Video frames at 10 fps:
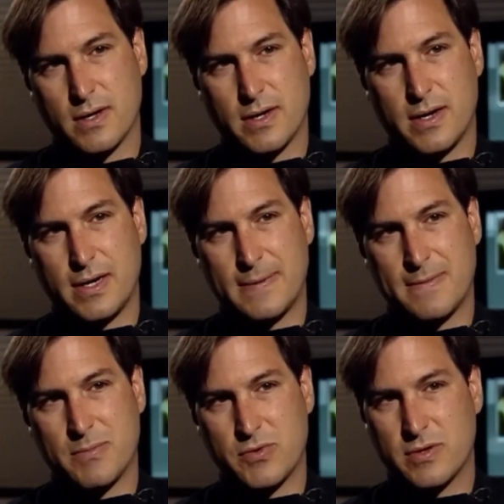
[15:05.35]
Uh,
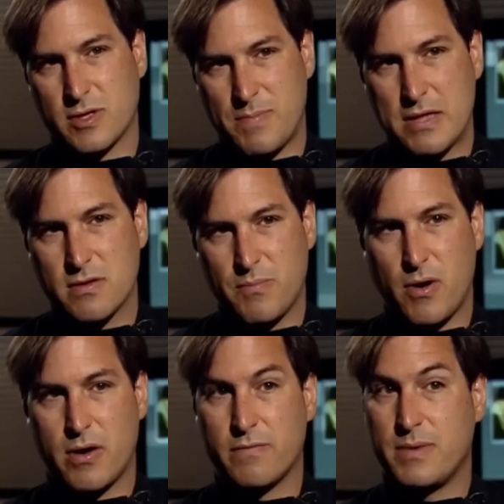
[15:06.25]
the most expensive
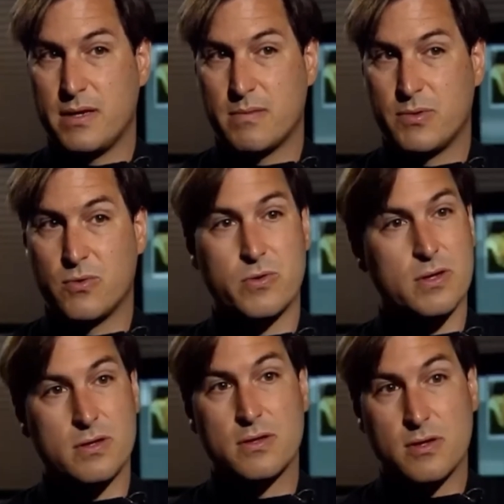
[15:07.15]
part of many computers
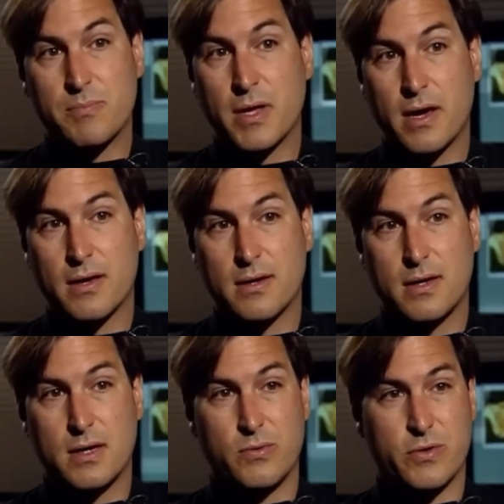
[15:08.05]
is the display,
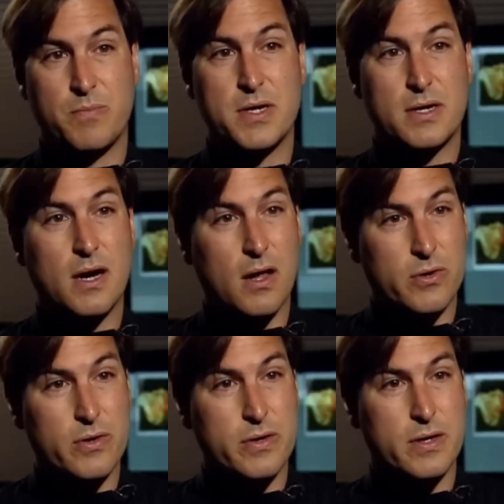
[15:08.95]
whether it be a
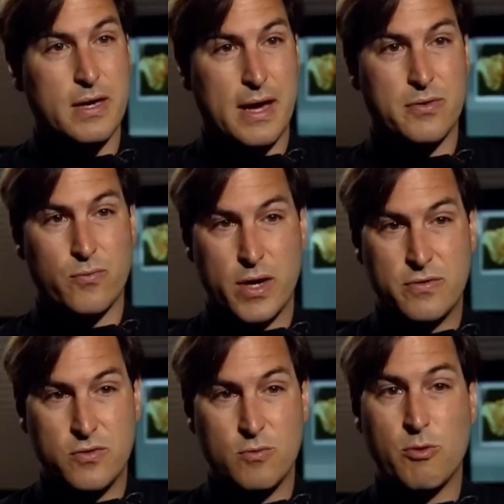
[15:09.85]
color cathode ray
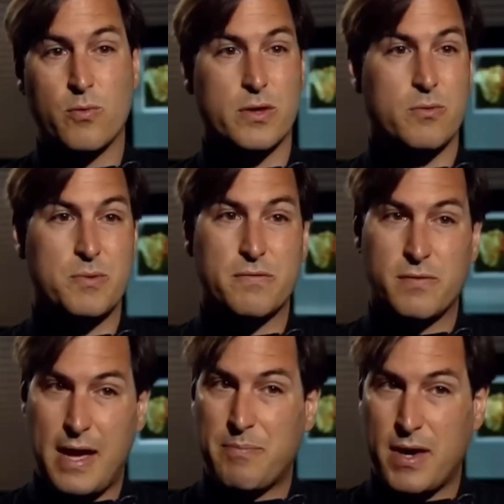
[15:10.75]
tube or whether it be a
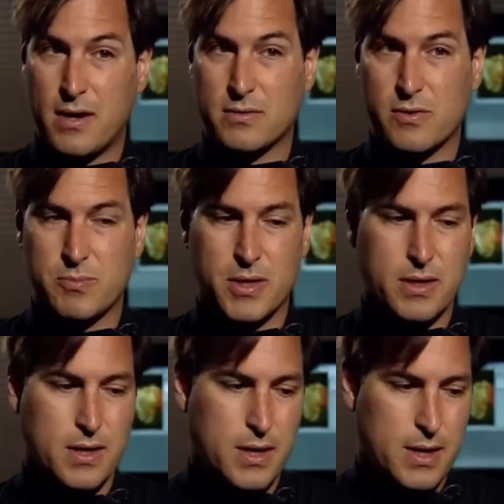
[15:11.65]
flat panel
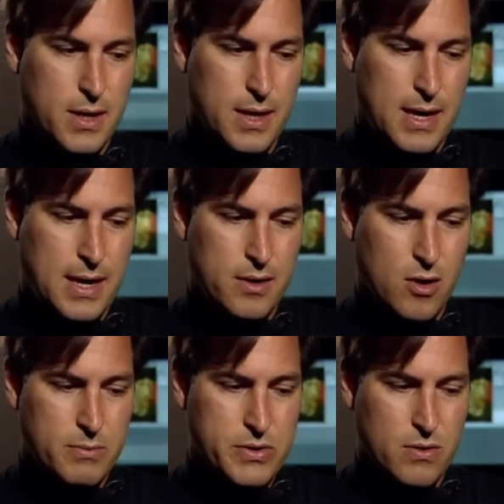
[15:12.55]
display. And
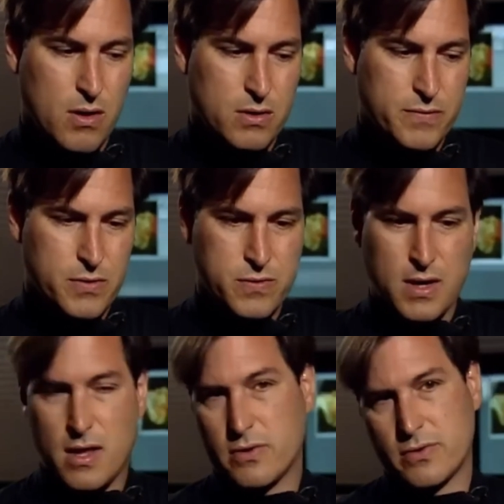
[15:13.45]
almost all of those
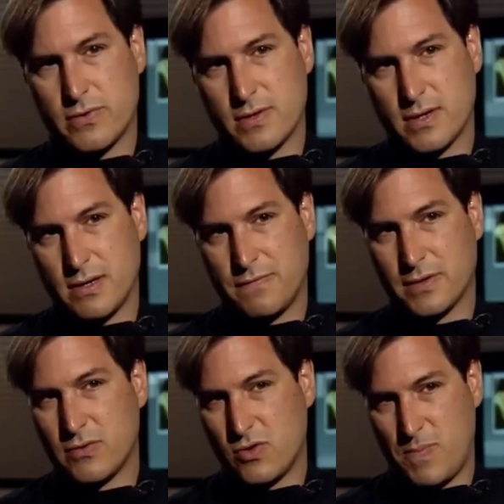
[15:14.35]
dollars uh,
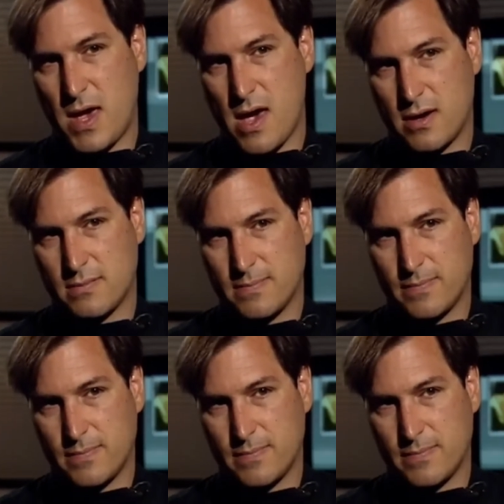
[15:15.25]
flow to Japan.